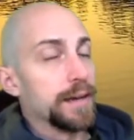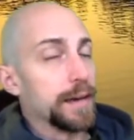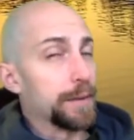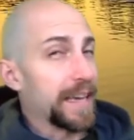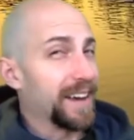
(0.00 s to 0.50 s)

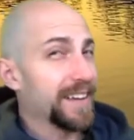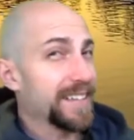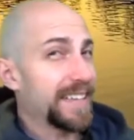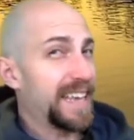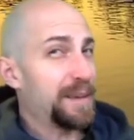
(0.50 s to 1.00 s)
Now
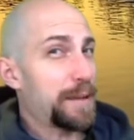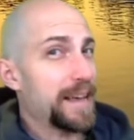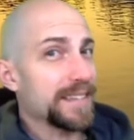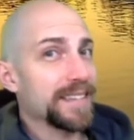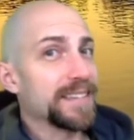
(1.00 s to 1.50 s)
because
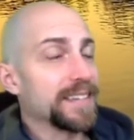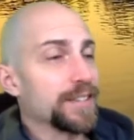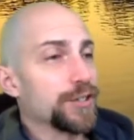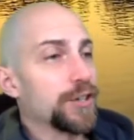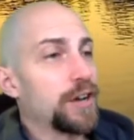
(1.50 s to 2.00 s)
KeePass isn't
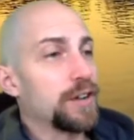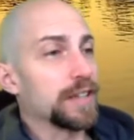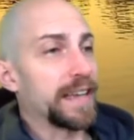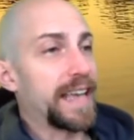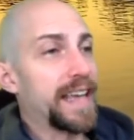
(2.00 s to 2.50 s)

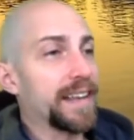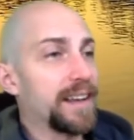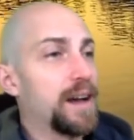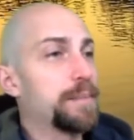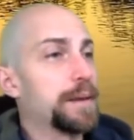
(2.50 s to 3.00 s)
installed, I can't
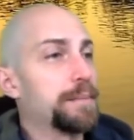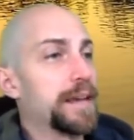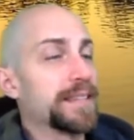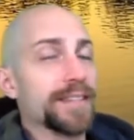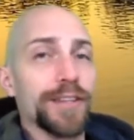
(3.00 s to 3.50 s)
copy and
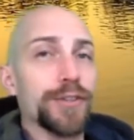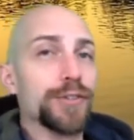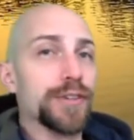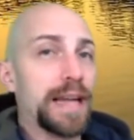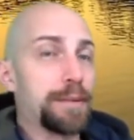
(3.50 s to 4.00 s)
paste the
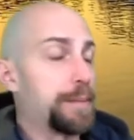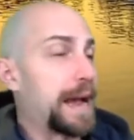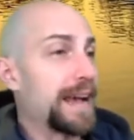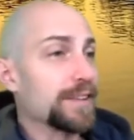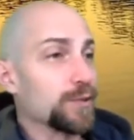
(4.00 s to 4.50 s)
username and
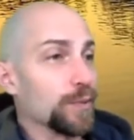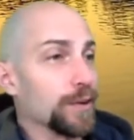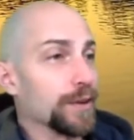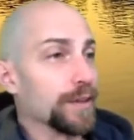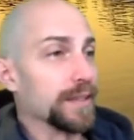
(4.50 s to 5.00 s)

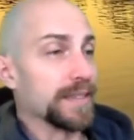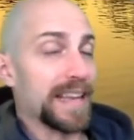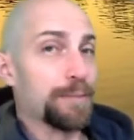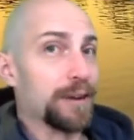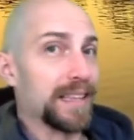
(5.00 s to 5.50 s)
password the
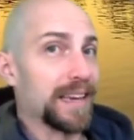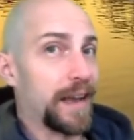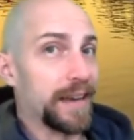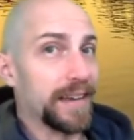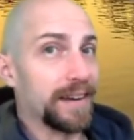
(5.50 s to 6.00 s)
same way that
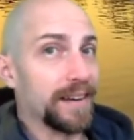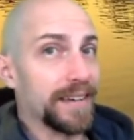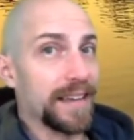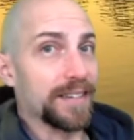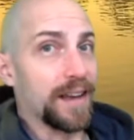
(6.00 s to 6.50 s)
I did on
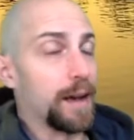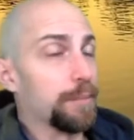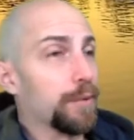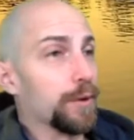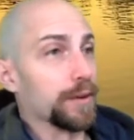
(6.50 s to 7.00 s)

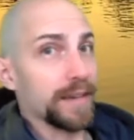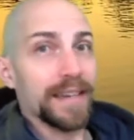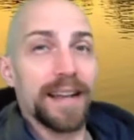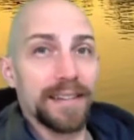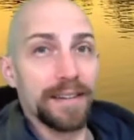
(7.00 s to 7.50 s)
desktop or
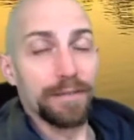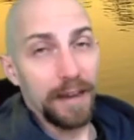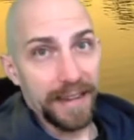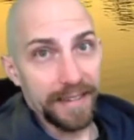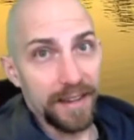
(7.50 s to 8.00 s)
connect it
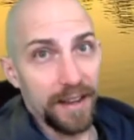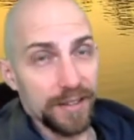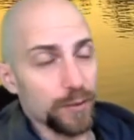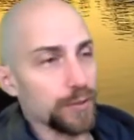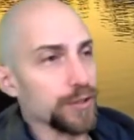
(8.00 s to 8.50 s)
via
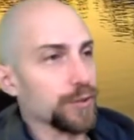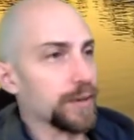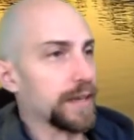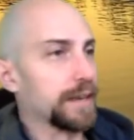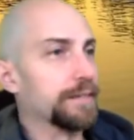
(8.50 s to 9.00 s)
Tusk, which is
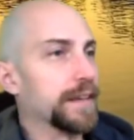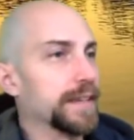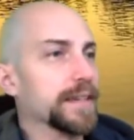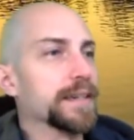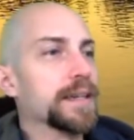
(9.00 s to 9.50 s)
really convenient.